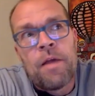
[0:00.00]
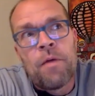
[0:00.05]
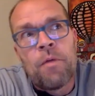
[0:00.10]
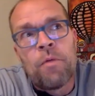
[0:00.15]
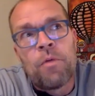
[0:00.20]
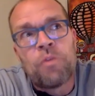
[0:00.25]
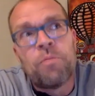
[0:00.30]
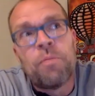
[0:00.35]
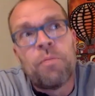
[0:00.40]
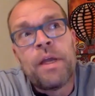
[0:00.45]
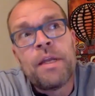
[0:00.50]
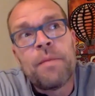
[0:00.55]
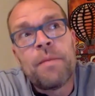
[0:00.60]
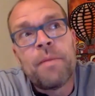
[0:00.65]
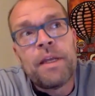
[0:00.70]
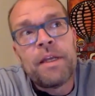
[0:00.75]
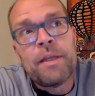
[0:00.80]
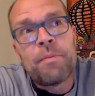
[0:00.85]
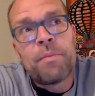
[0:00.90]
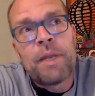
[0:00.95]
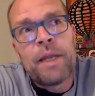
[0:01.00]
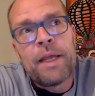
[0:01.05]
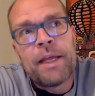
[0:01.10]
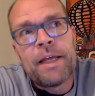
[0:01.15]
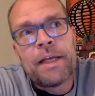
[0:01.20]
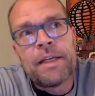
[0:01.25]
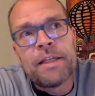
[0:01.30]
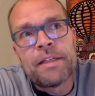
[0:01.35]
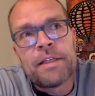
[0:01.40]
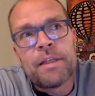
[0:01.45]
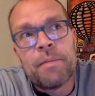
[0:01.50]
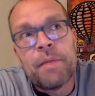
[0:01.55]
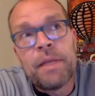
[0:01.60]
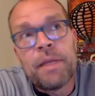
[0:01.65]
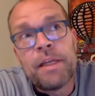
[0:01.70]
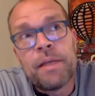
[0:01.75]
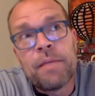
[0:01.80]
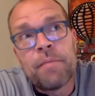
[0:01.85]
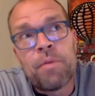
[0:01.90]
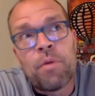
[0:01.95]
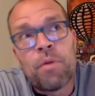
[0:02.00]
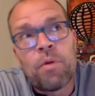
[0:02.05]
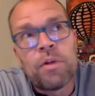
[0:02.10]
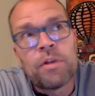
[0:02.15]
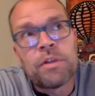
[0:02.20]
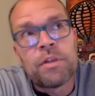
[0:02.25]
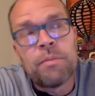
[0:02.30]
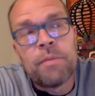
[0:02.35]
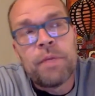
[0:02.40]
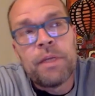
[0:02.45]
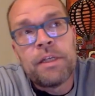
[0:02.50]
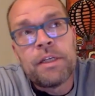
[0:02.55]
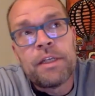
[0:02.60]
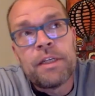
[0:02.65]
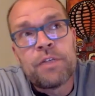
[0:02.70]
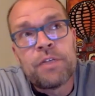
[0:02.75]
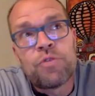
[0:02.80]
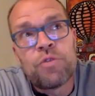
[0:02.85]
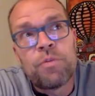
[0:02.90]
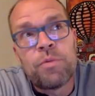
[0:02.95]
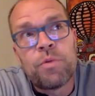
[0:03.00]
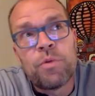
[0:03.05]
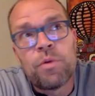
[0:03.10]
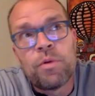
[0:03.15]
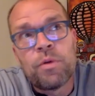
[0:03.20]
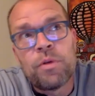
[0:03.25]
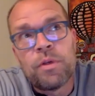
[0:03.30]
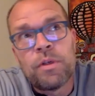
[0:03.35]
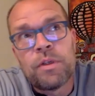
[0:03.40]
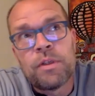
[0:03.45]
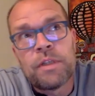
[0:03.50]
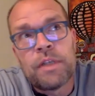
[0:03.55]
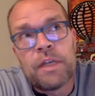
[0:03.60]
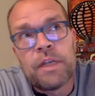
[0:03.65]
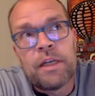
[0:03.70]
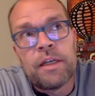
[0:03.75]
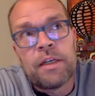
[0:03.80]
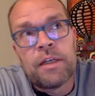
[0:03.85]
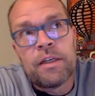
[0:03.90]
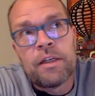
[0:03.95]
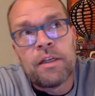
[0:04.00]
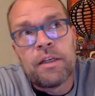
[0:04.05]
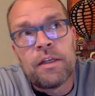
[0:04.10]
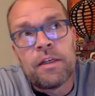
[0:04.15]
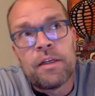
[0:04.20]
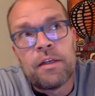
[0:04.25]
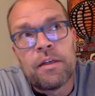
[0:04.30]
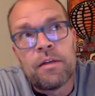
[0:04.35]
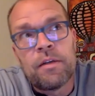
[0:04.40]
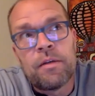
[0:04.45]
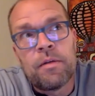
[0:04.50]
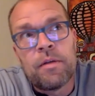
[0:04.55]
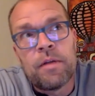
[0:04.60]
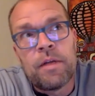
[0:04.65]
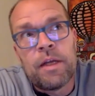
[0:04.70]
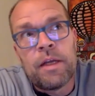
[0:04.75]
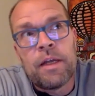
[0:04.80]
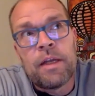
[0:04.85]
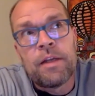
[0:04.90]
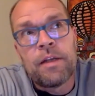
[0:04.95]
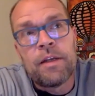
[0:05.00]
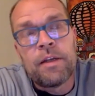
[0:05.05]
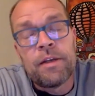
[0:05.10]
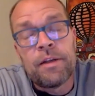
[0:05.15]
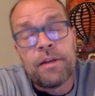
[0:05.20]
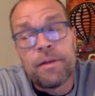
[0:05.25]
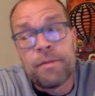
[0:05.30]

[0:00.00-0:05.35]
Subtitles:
with many players and many importers and many distributors, and